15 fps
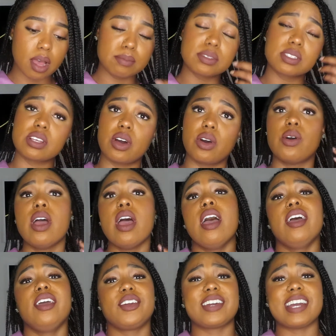So
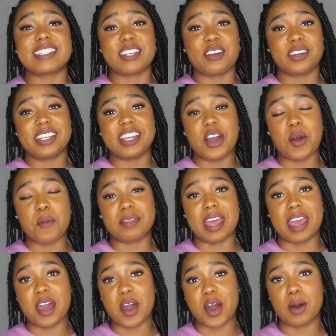you guys, I really hope
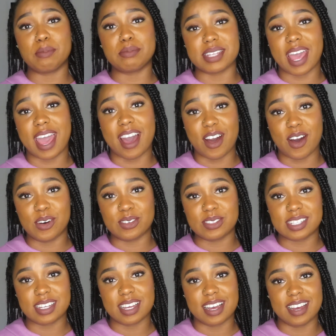that helped
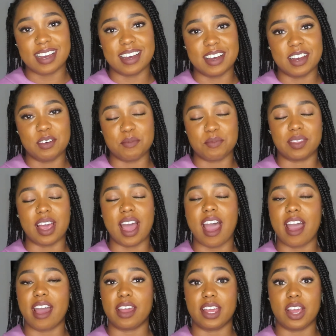out.
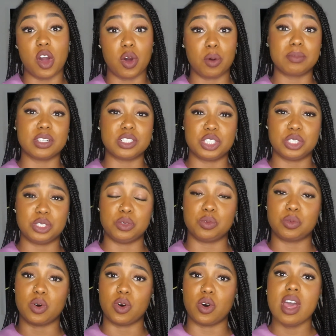I hope that you
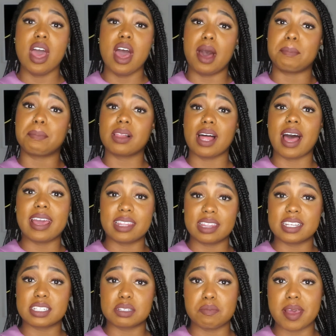will apply
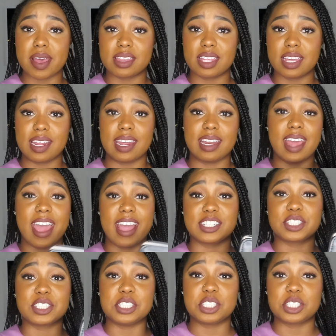this method and
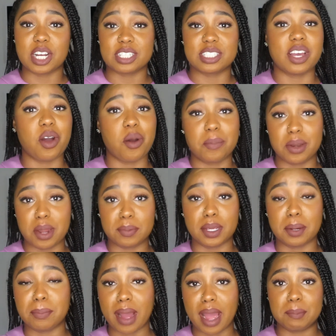actually start to open up
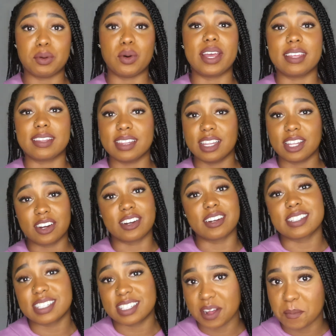your Bible and
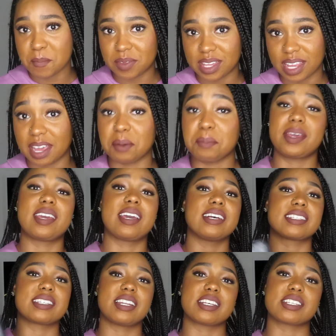learn something,
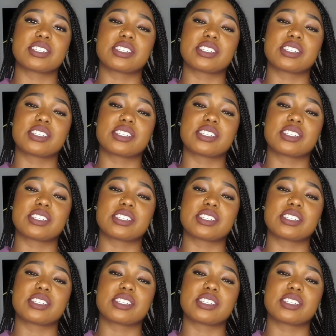because it is